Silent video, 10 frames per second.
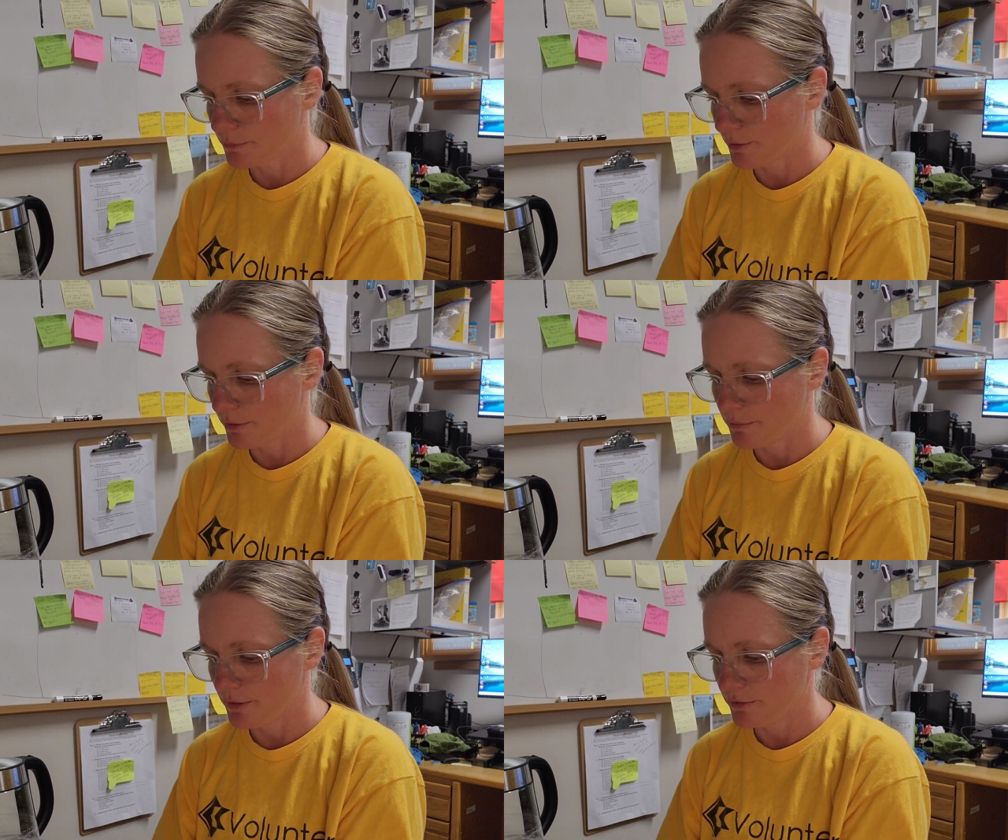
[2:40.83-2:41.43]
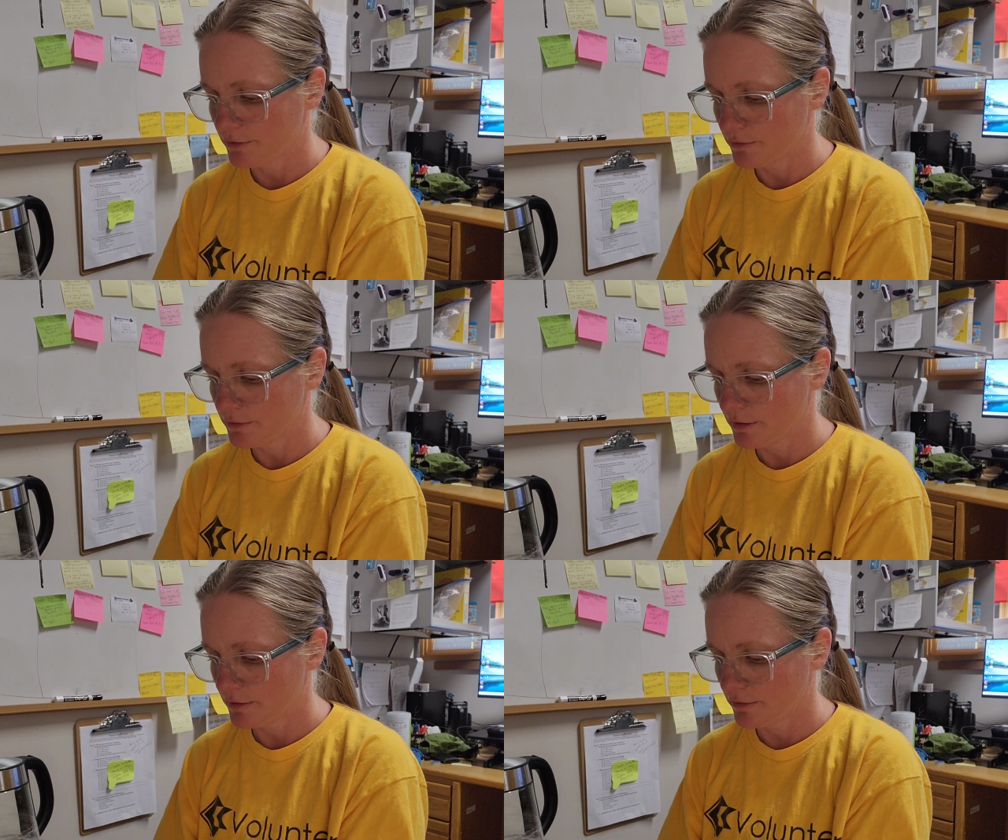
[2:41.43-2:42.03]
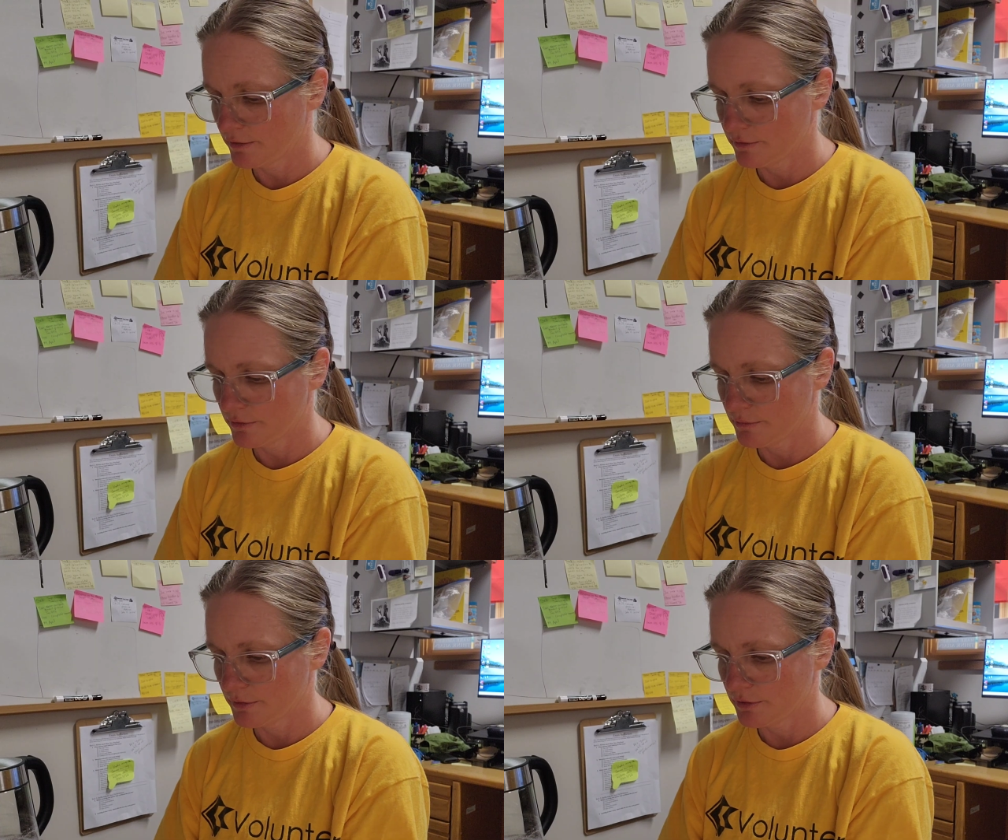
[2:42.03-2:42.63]
pony beads don't slide around
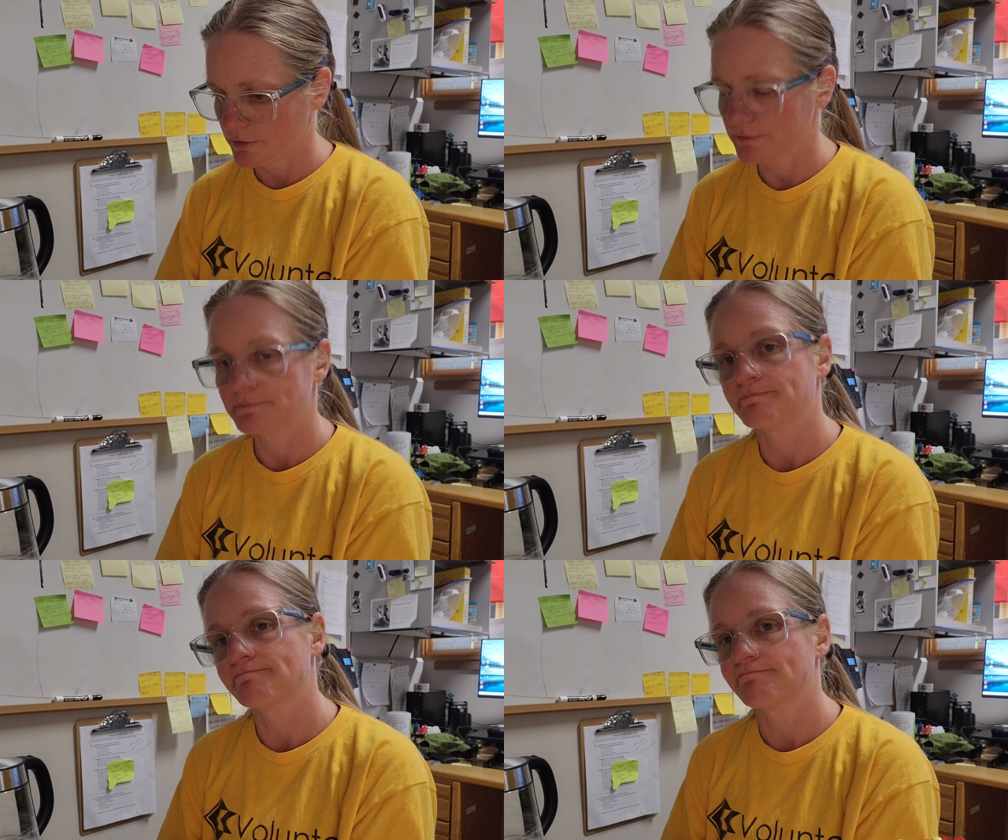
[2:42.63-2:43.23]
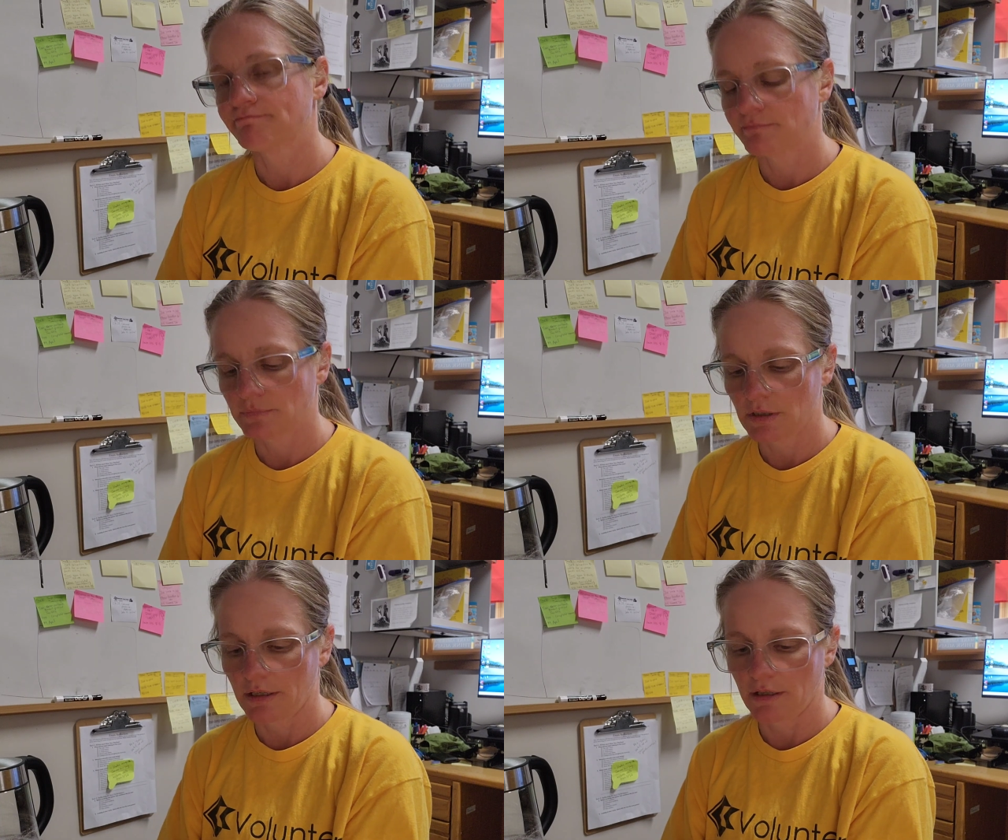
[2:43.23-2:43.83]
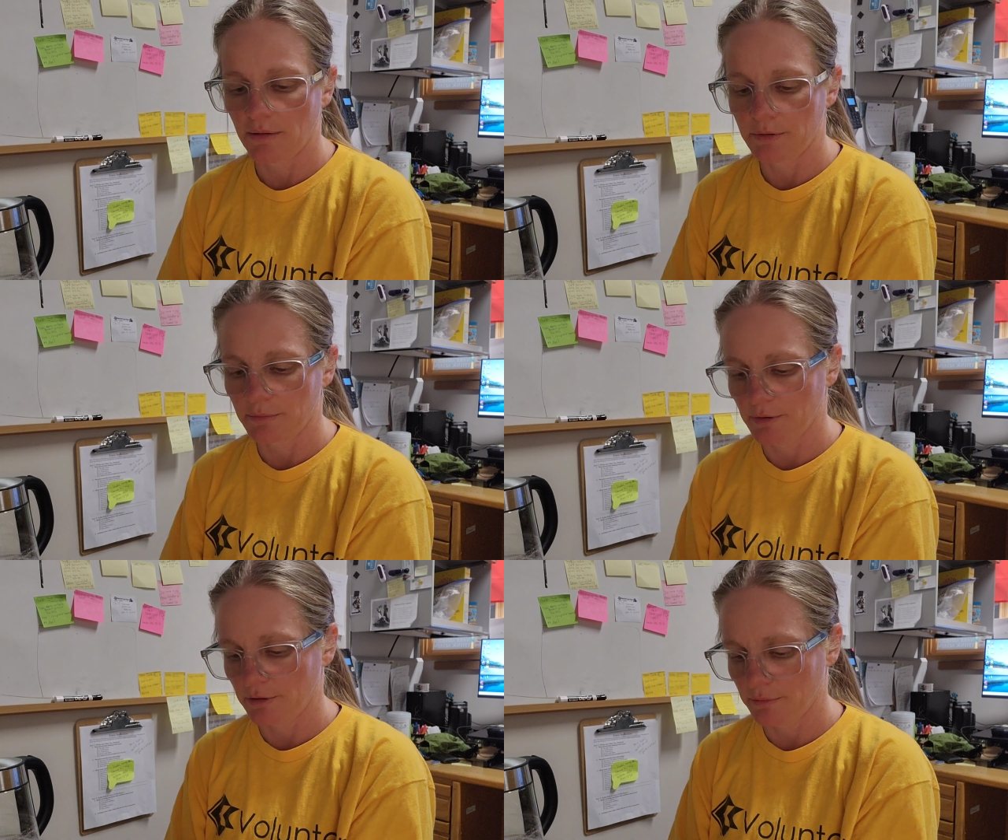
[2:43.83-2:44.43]
so much. Kind of keeps
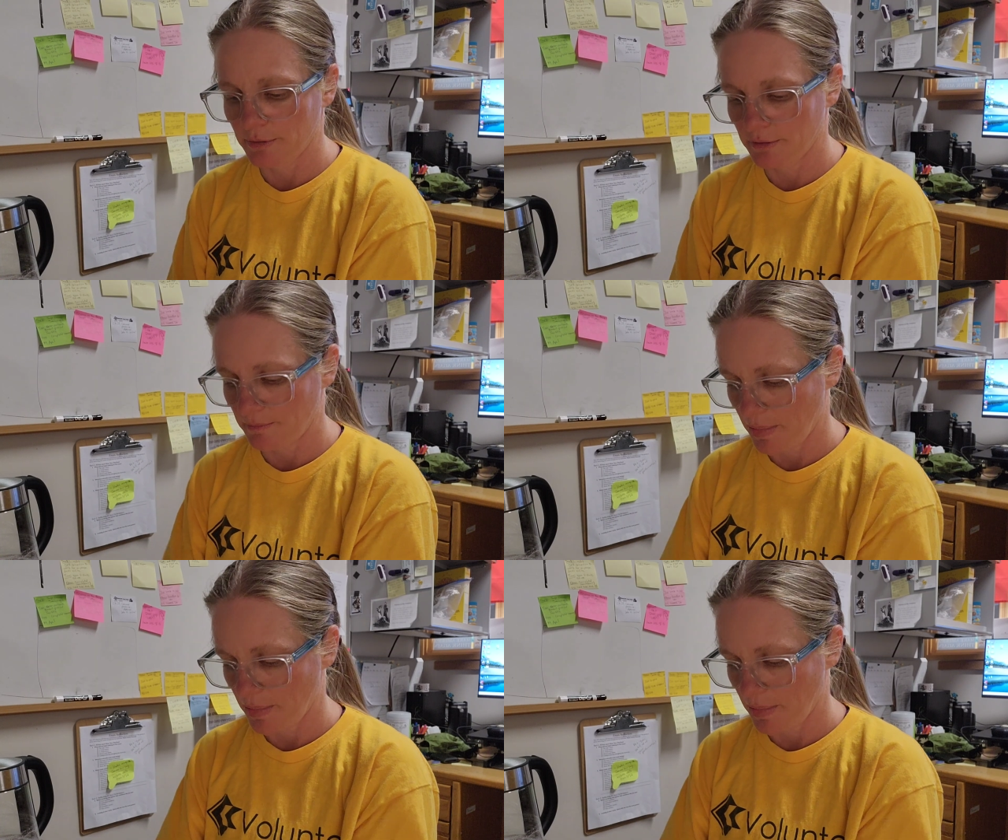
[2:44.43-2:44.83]
them a little bit,